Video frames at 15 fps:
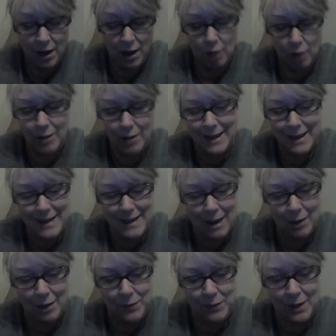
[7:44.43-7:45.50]
Right now,
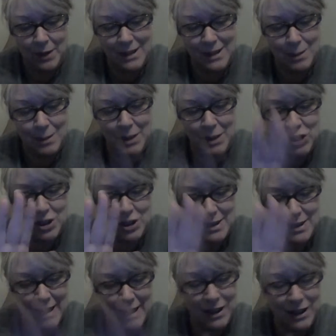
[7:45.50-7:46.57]
I feel like somebody's just
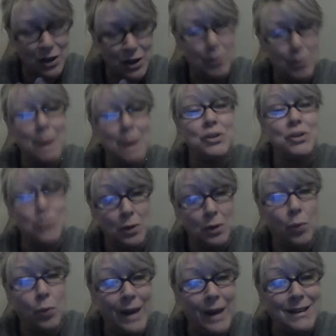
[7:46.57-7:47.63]
saying, you know what, I'm just going to
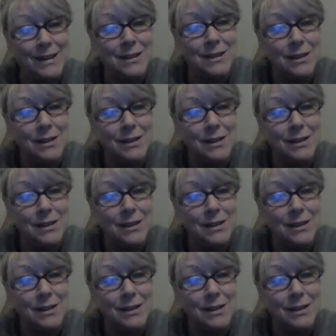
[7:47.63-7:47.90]
wait